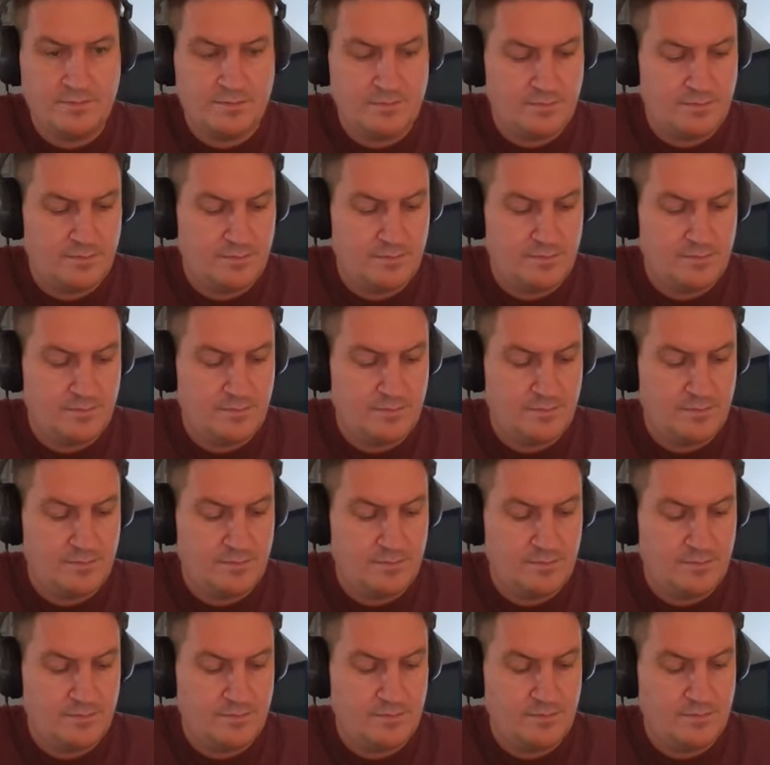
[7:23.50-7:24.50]

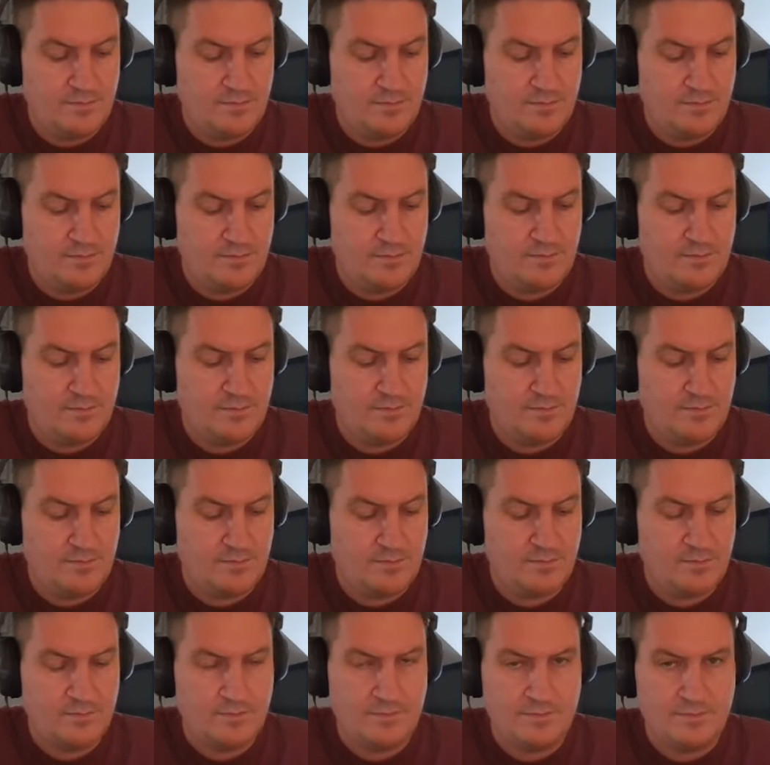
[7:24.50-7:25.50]

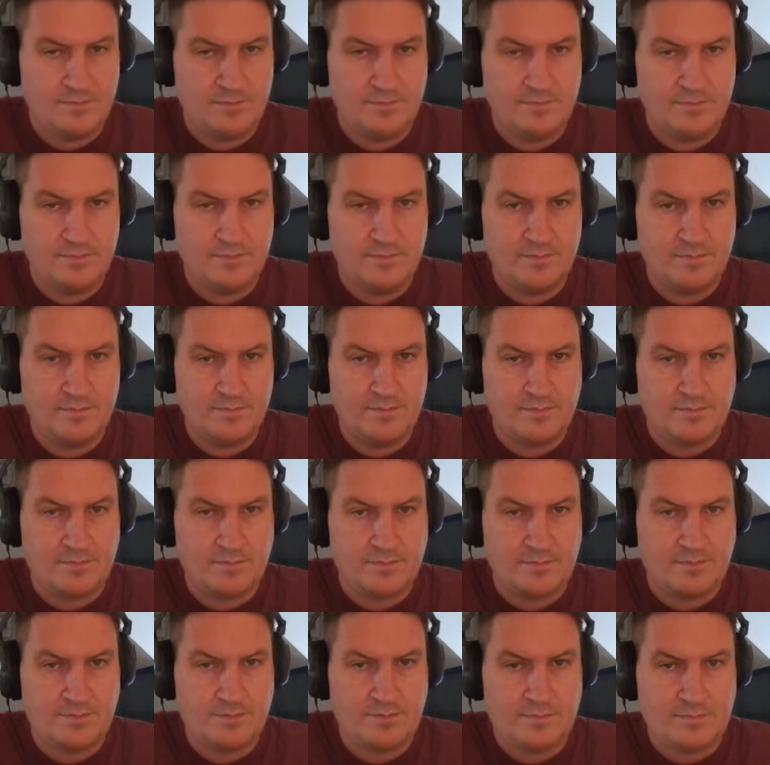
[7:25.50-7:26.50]

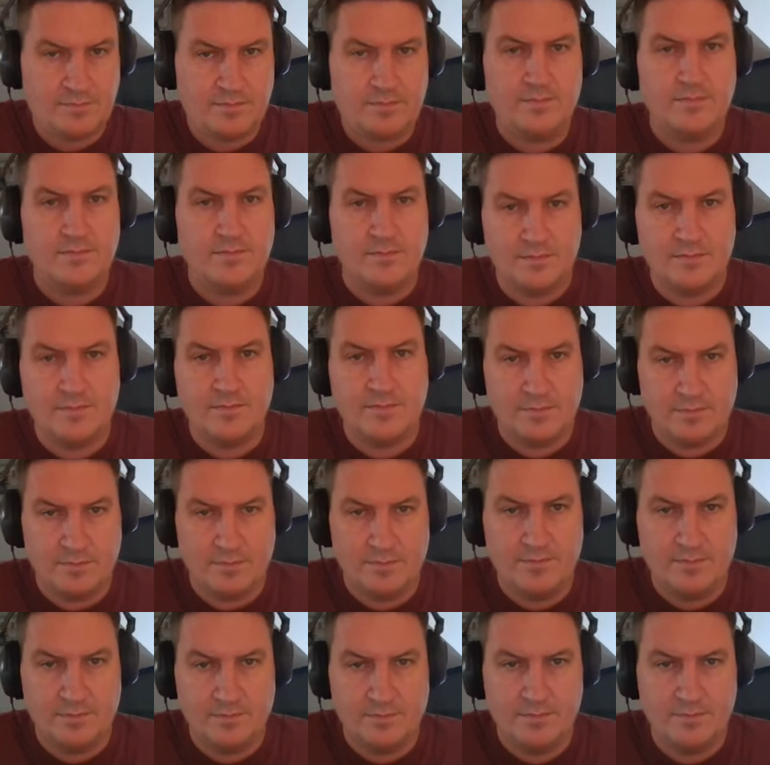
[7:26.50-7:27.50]

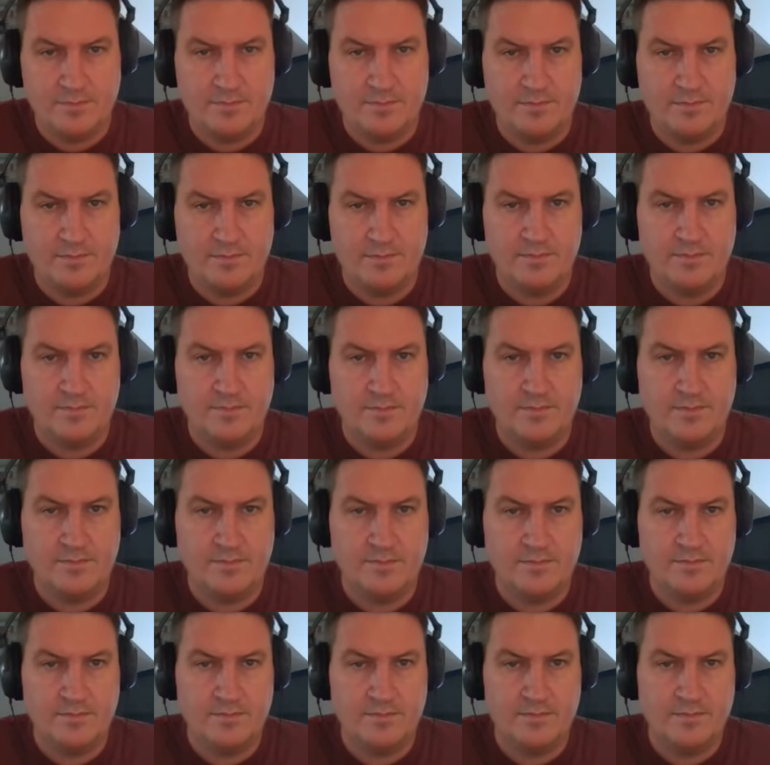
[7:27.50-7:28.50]

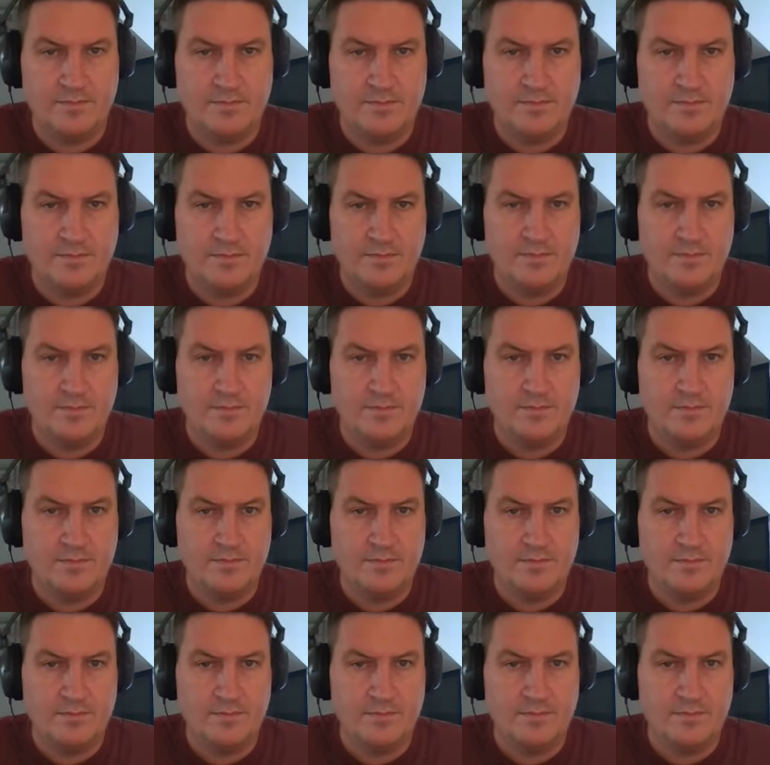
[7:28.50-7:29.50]

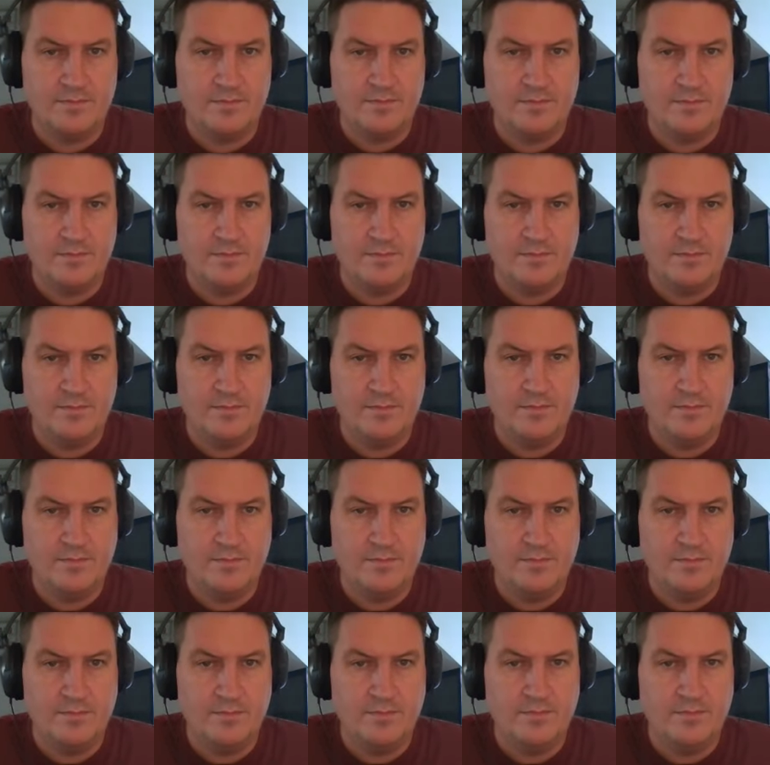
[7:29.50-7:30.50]

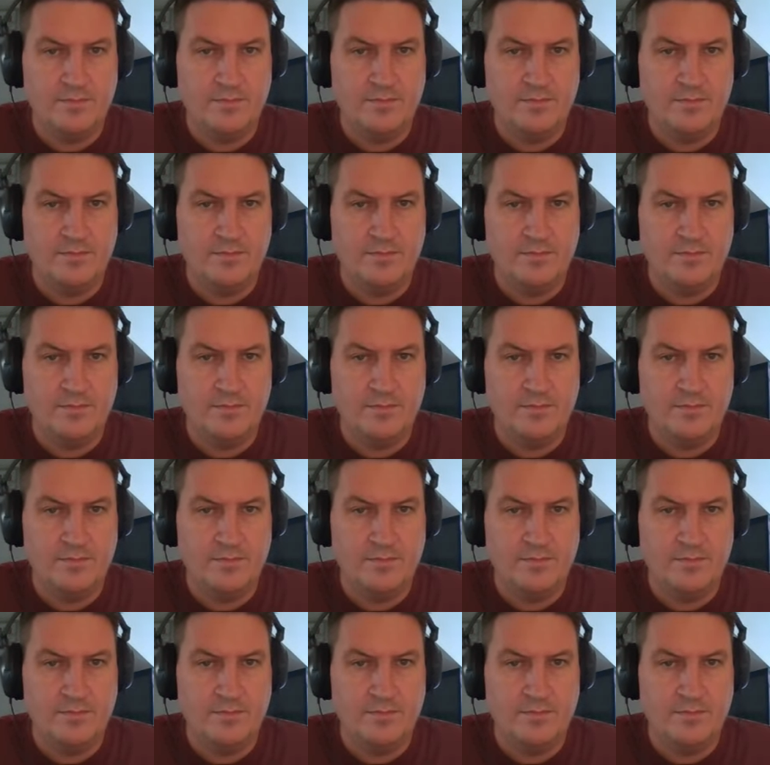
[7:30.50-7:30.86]
(silent)